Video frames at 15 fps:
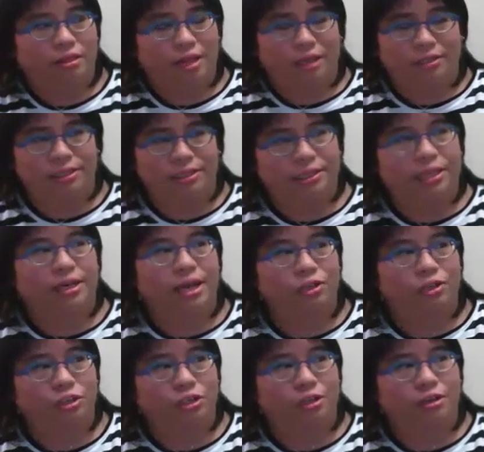that's
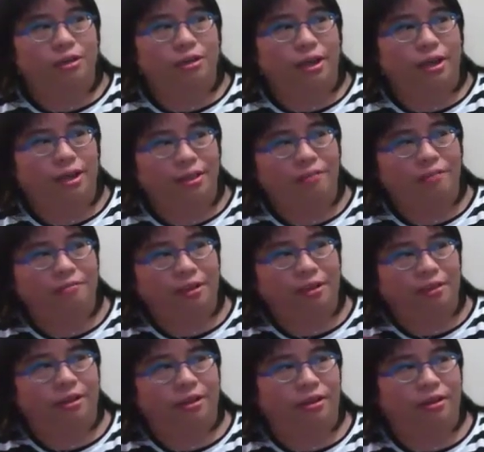connection and that
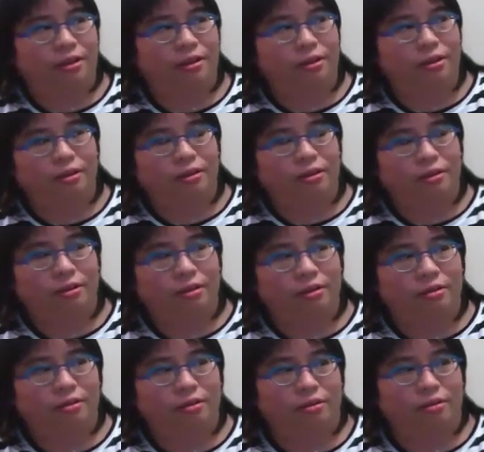feeling
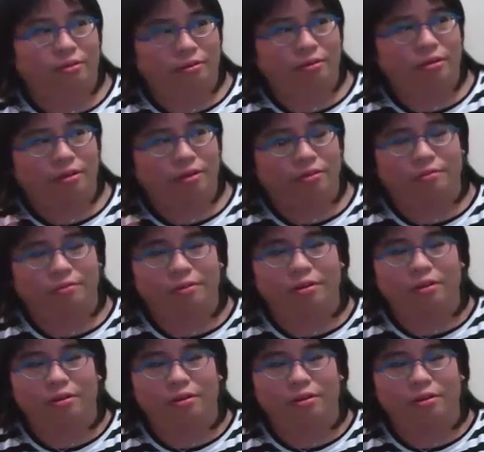of